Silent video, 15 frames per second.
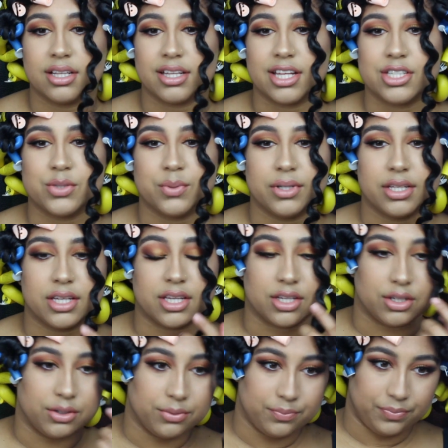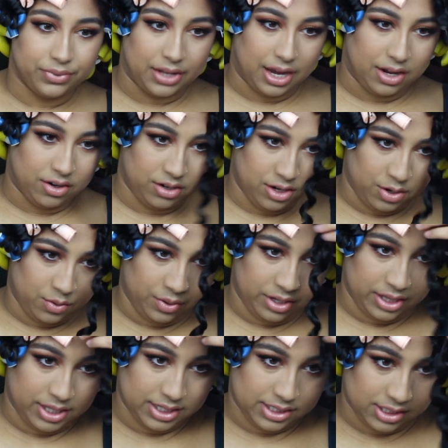That's really cute. Now, I don't know
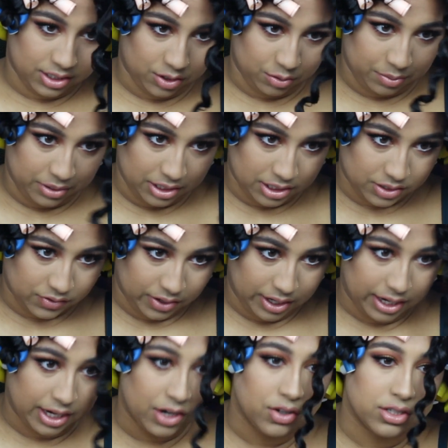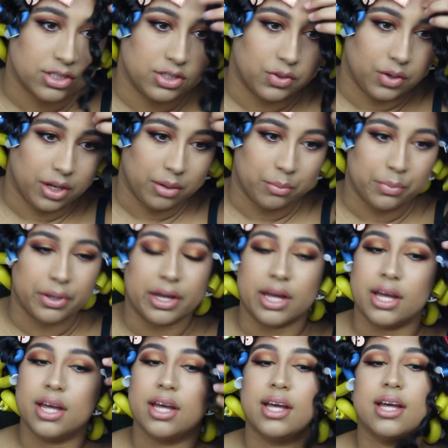what this little piece right here is doing,
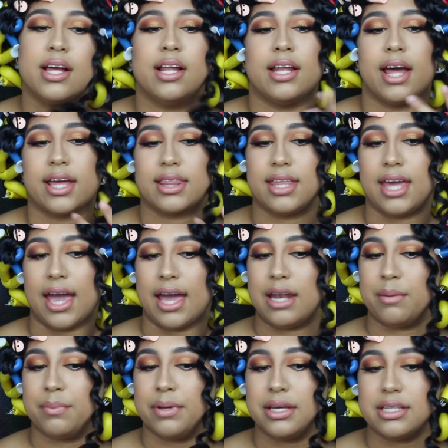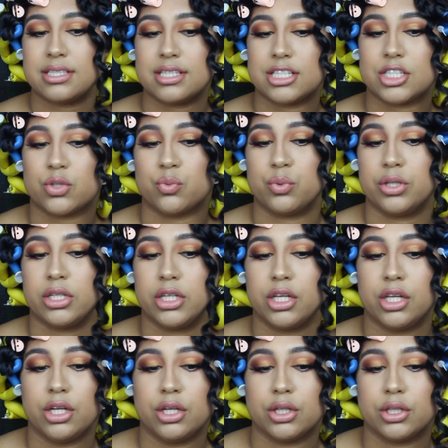but like the end piece is really
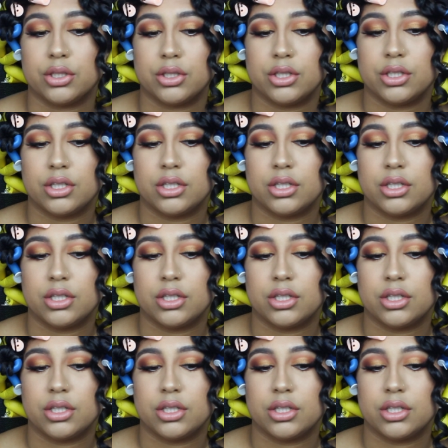cute.